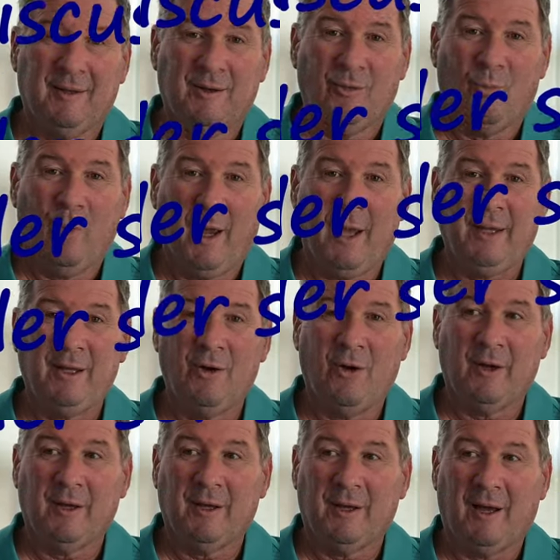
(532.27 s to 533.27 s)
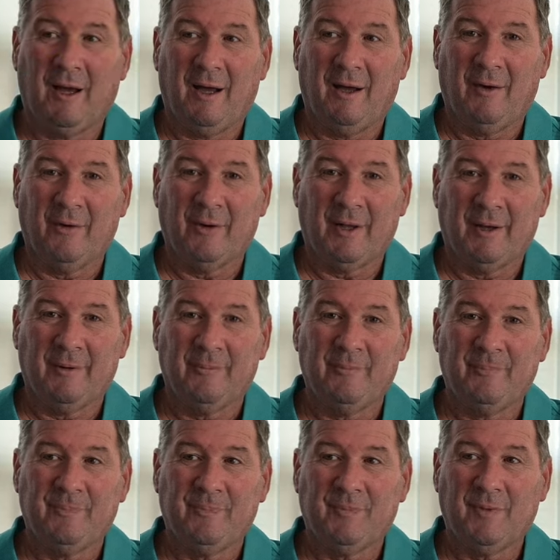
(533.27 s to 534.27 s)
wedding on a
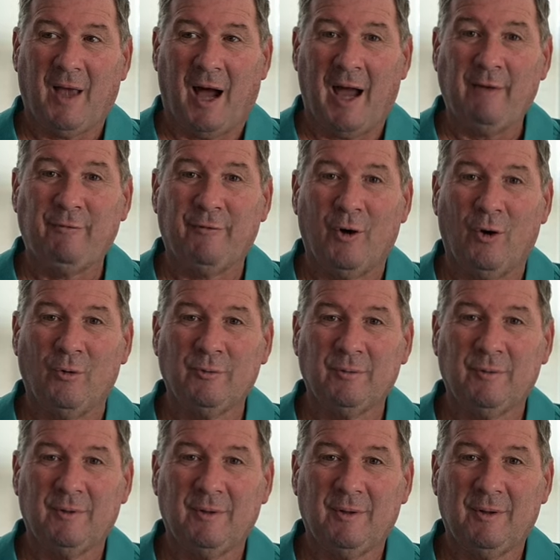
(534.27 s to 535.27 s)
iPhone.